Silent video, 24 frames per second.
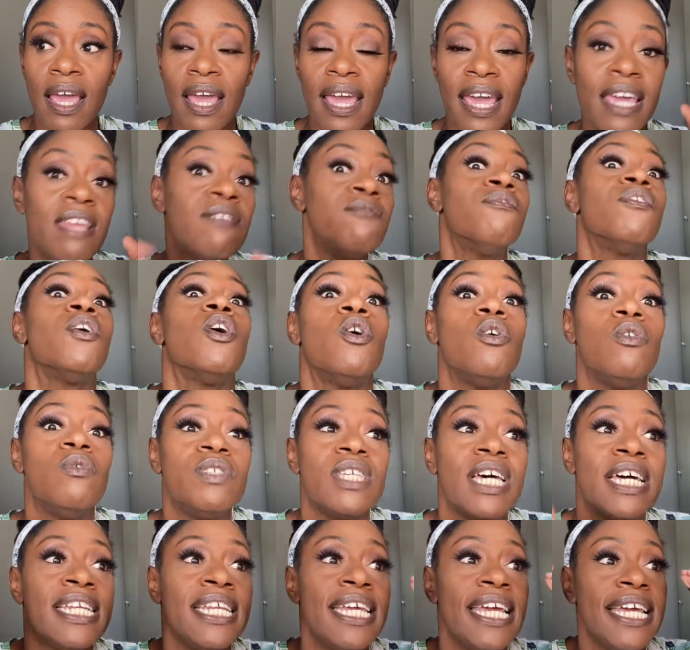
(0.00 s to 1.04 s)
involved
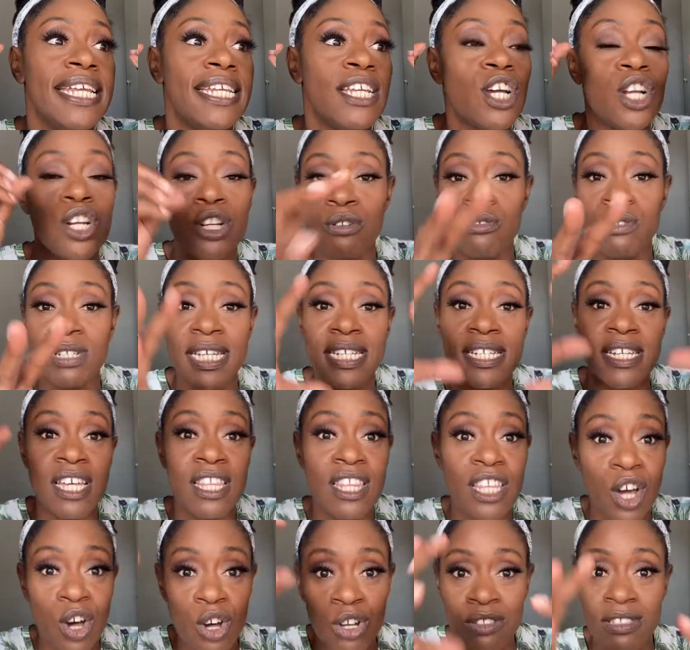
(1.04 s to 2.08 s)
and included, and the
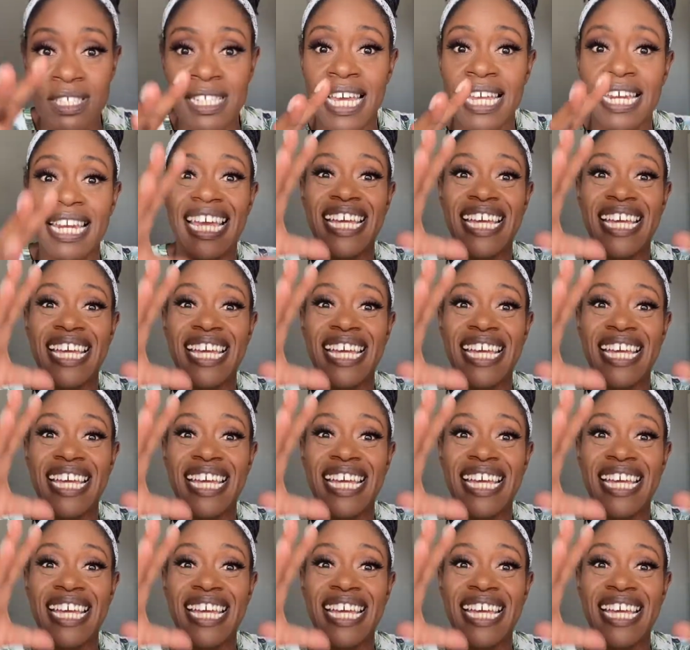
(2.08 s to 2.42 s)
content